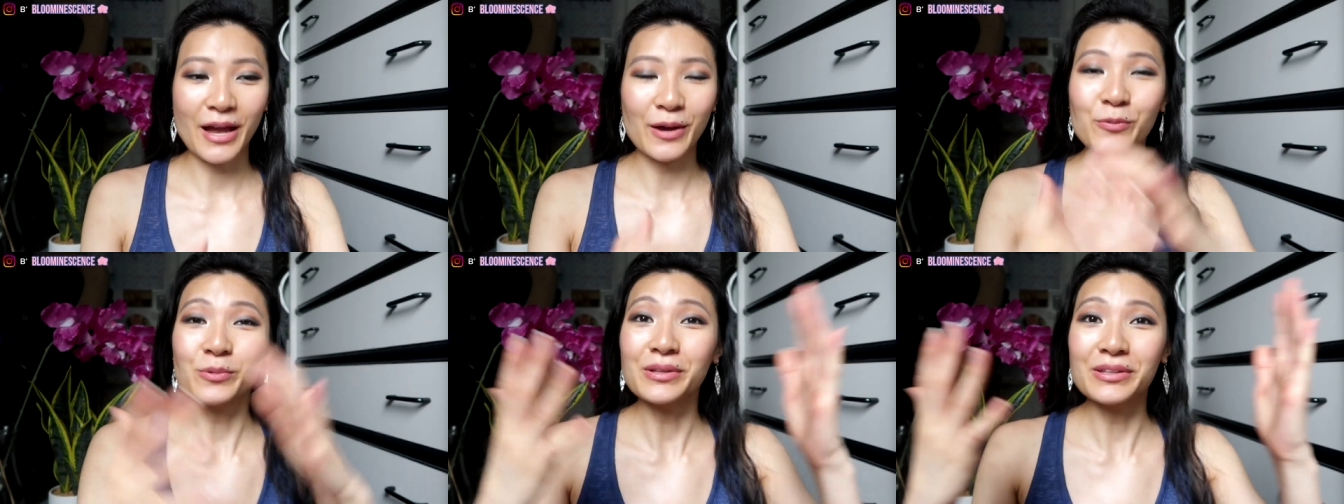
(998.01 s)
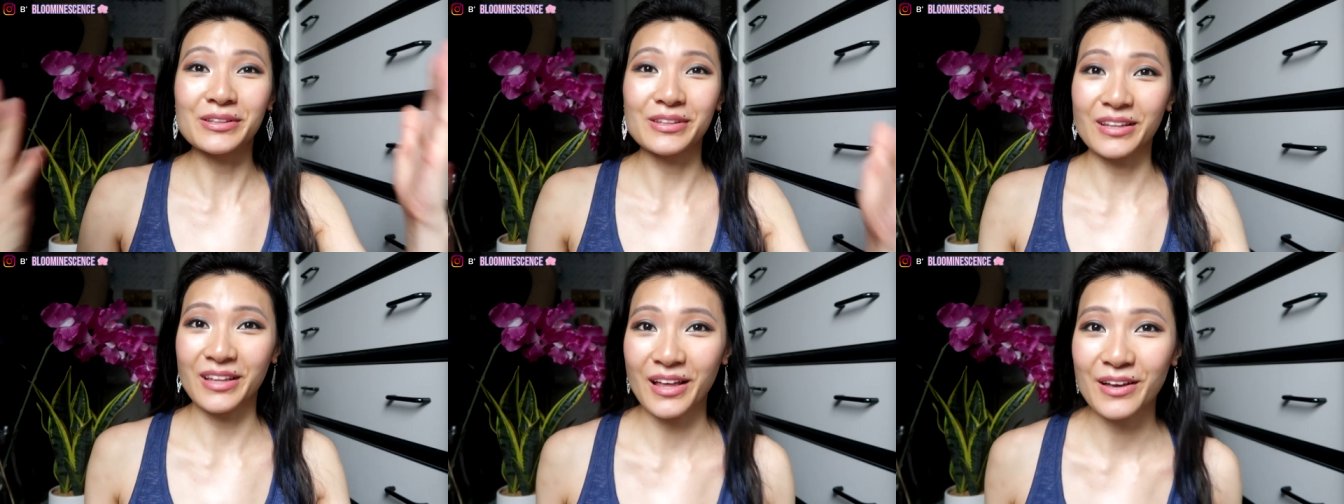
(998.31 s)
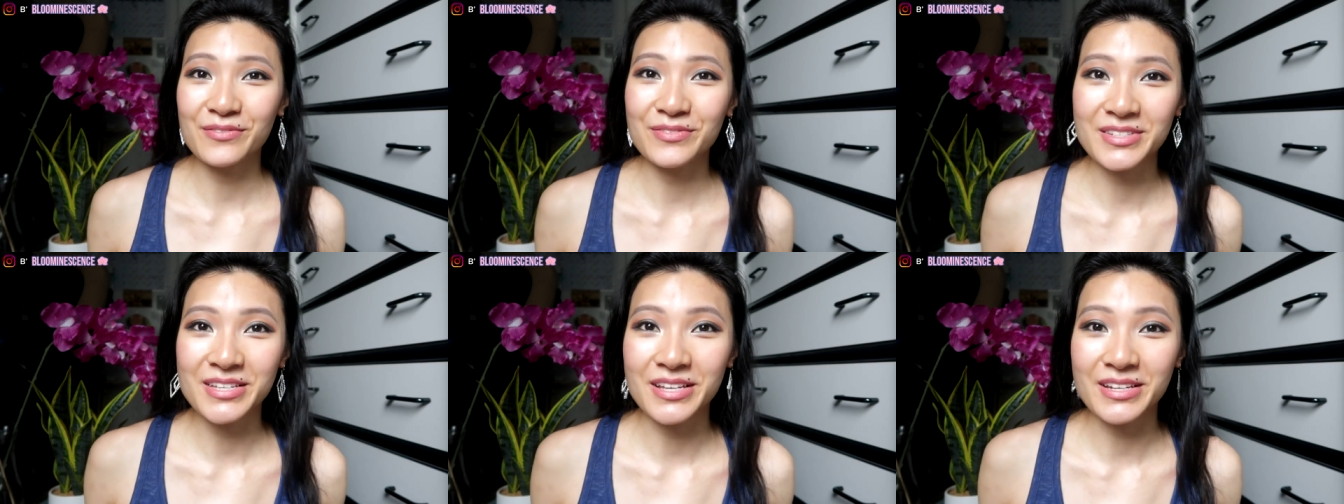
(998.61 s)
I would
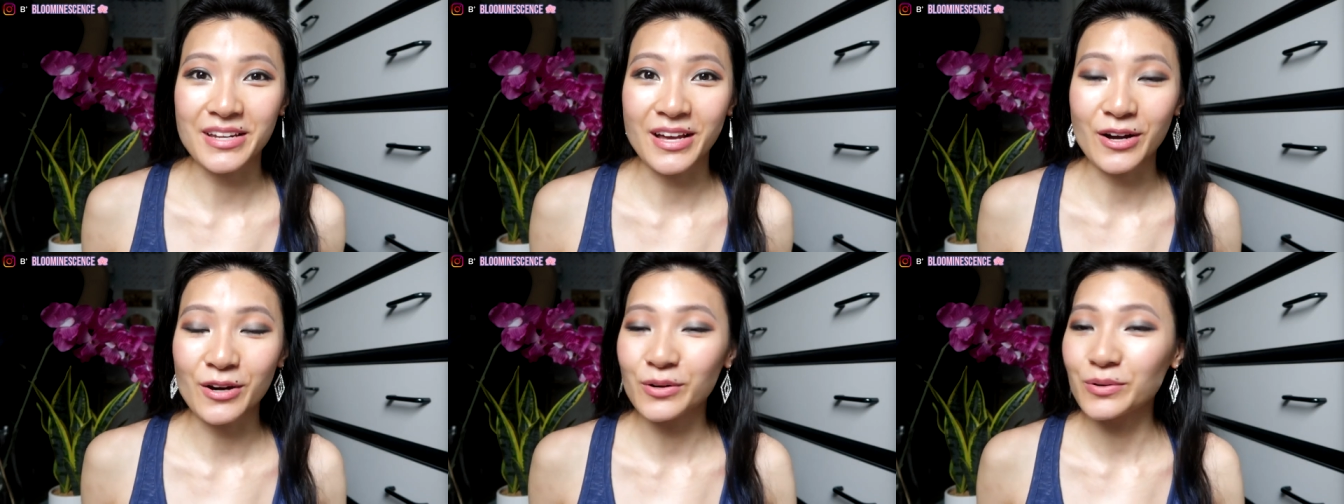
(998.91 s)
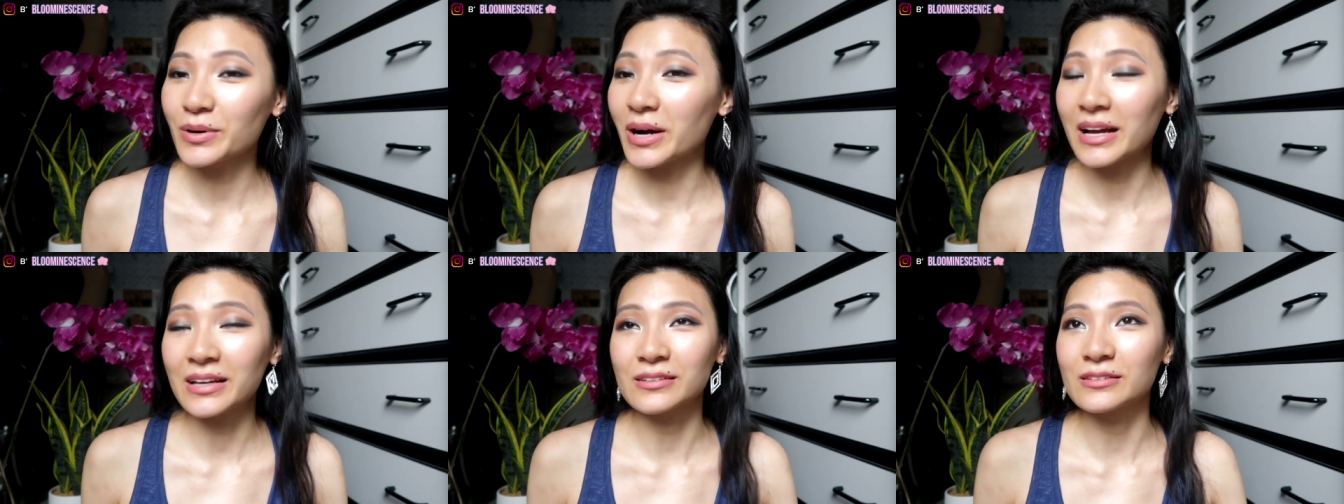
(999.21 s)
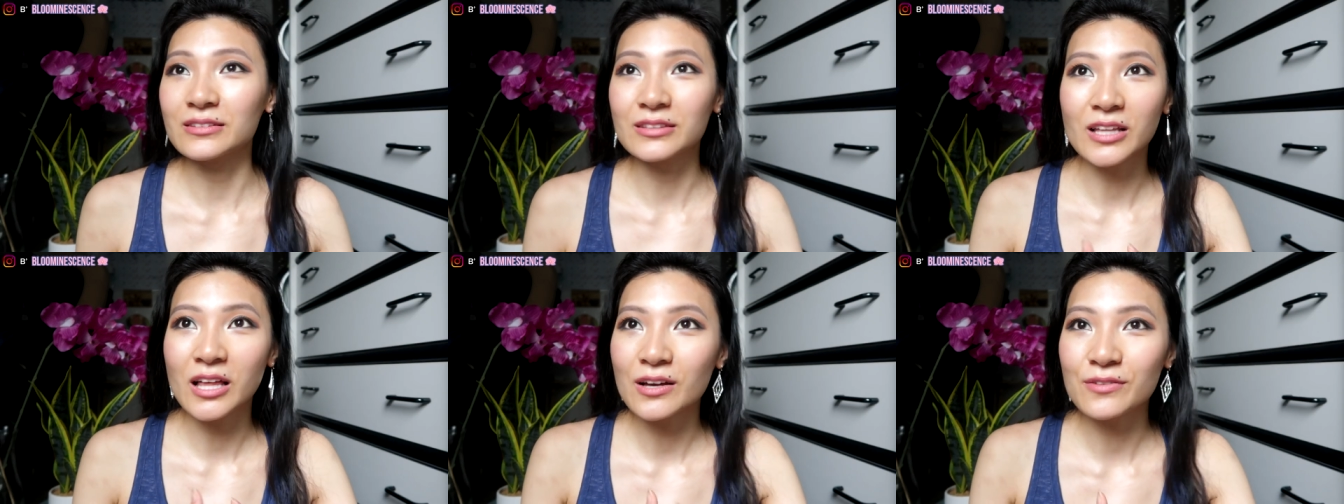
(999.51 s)
love to know. I
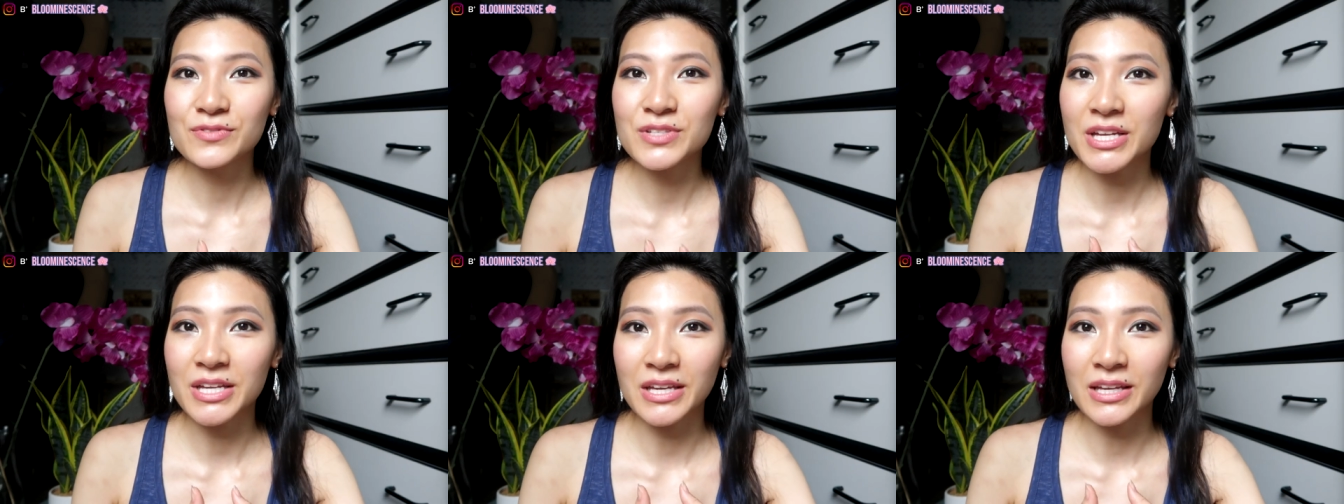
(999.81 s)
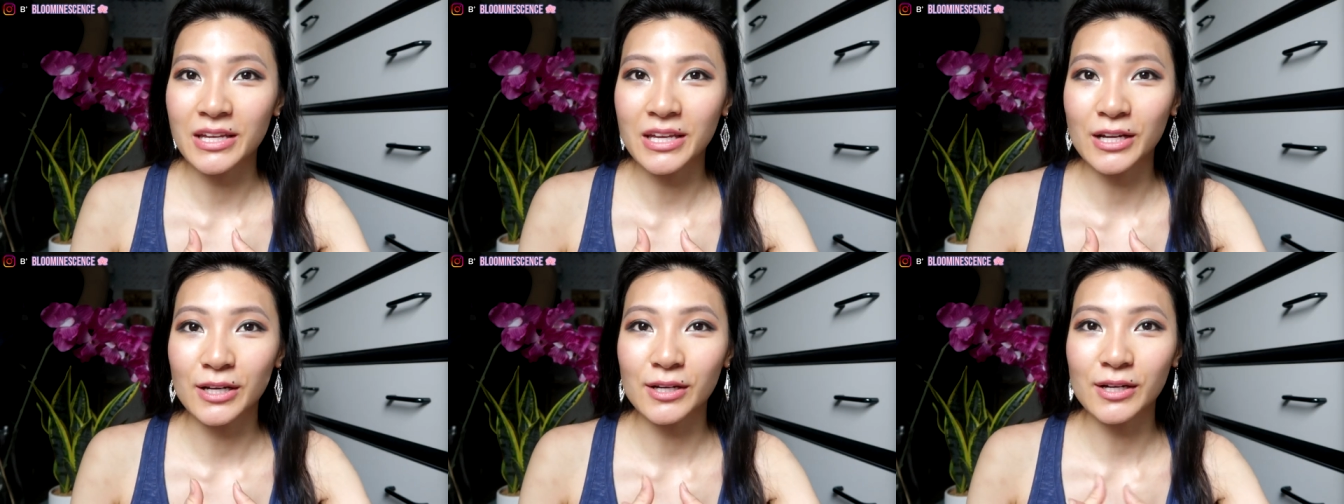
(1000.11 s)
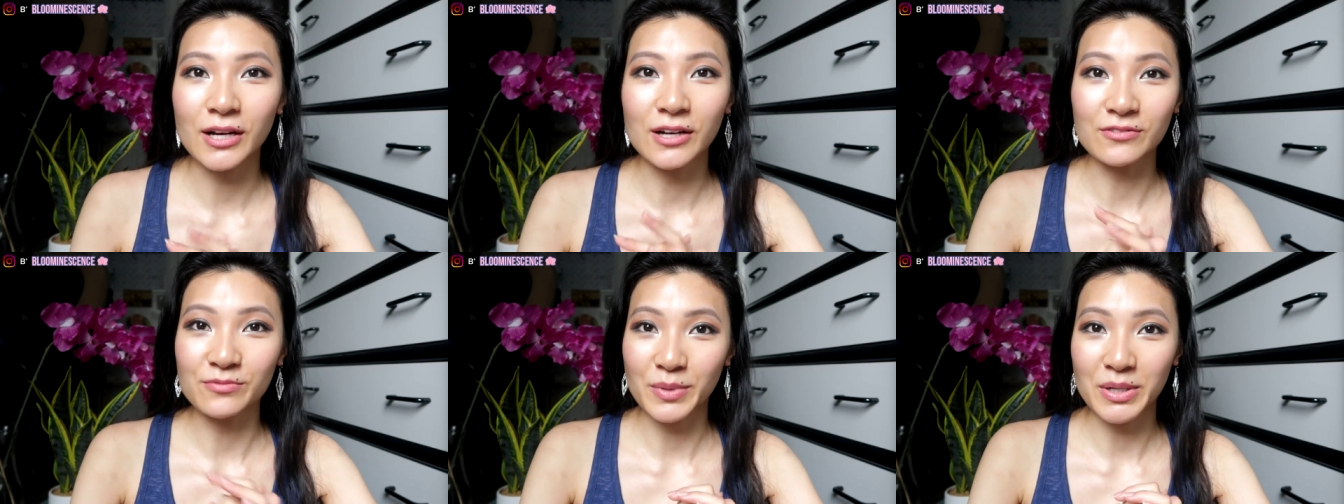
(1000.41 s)
love taking
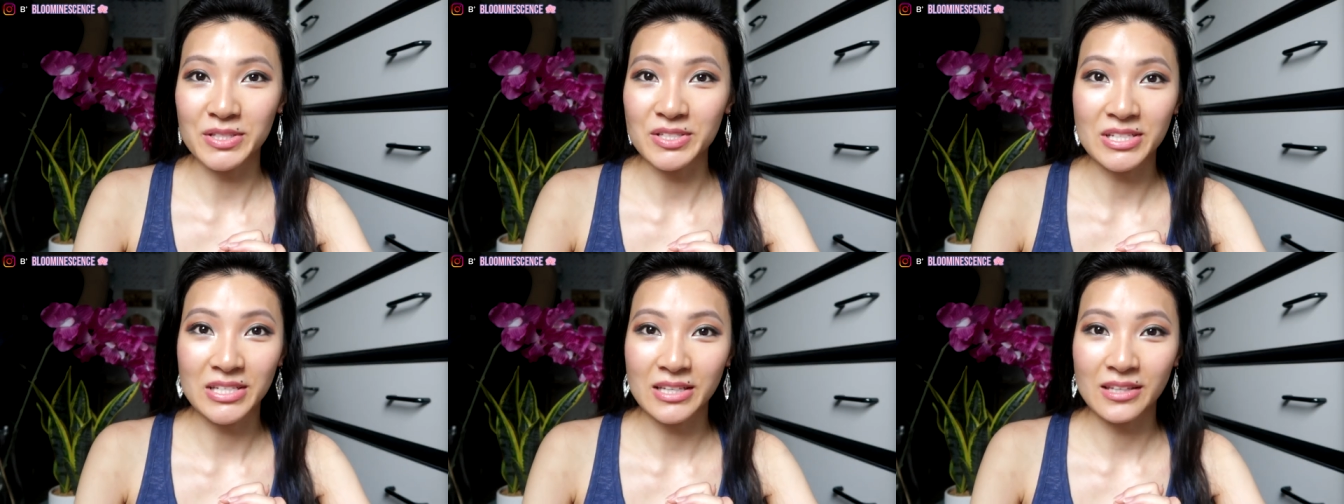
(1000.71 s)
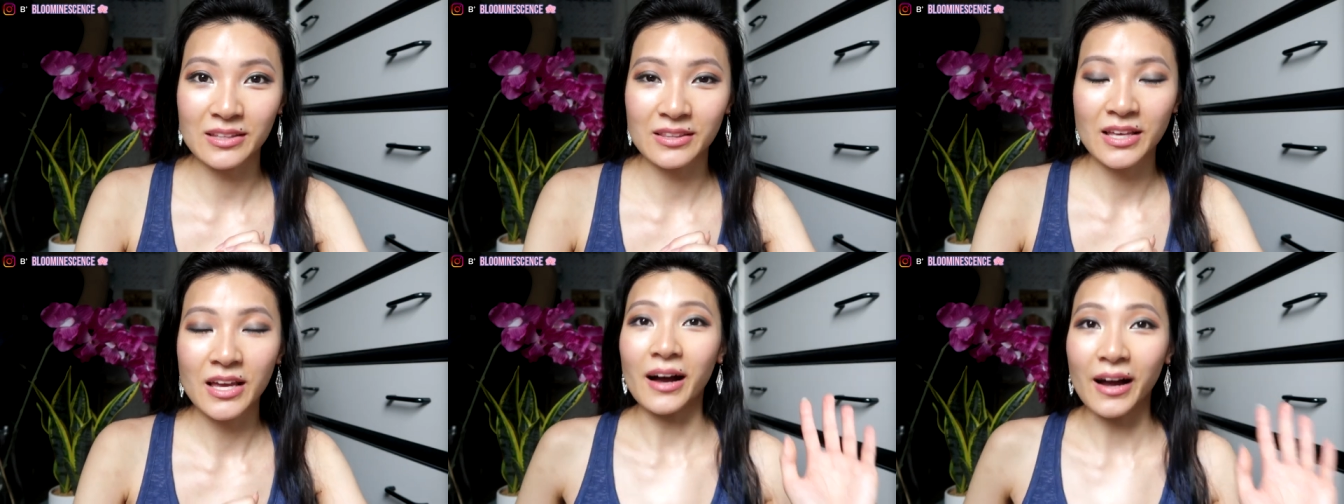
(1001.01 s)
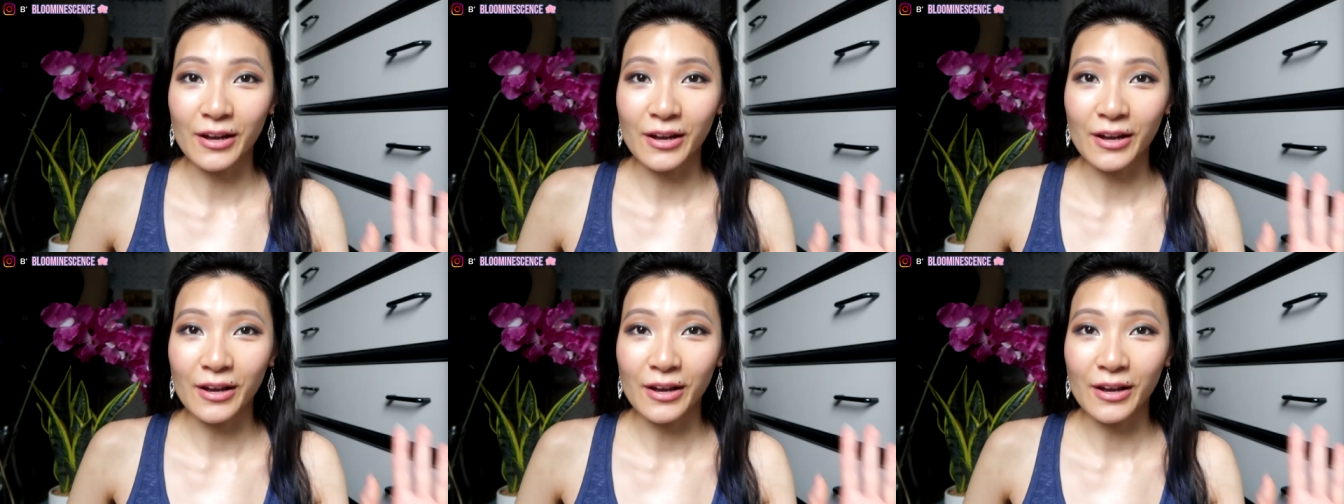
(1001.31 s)
care of my teeth.